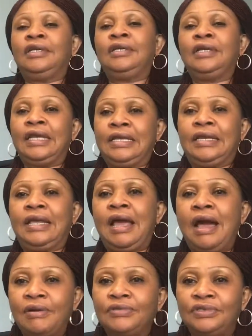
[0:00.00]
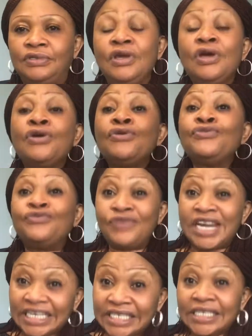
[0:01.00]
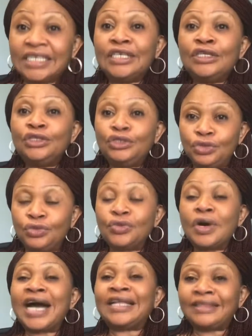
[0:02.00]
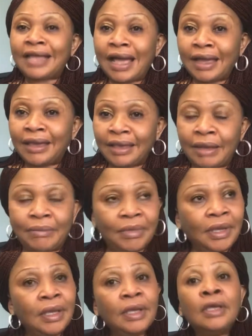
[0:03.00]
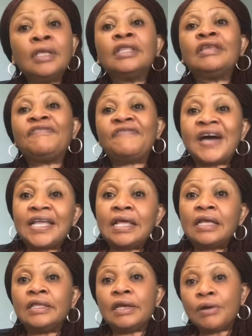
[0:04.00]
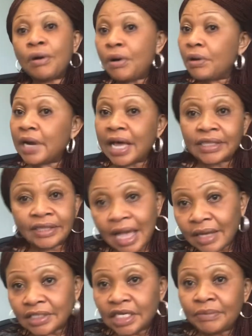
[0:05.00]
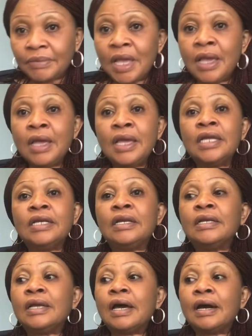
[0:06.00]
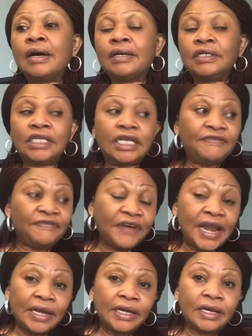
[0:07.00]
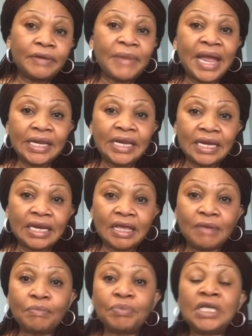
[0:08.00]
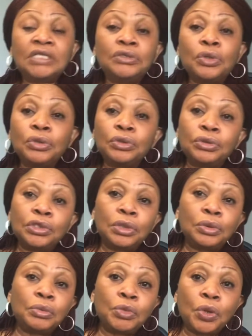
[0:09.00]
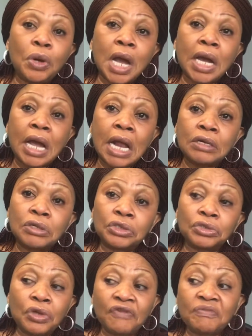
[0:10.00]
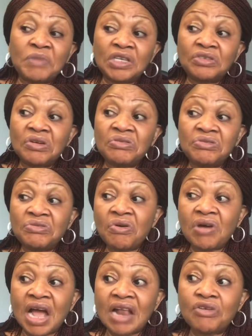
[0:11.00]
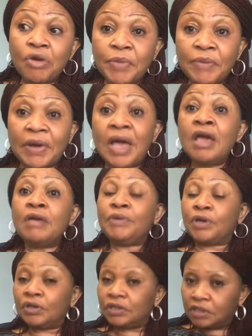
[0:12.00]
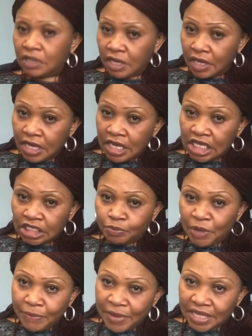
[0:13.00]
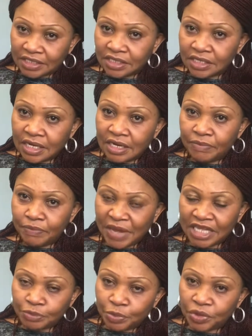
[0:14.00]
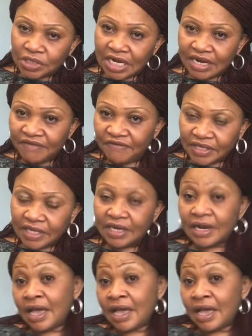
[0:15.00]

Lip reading: in the house, ready to attack him. The father, they all attacked him. The friend reminded him, please go to the room and carry your stuff. Make sure you don't carry your paper, because his papers, the passport and everything,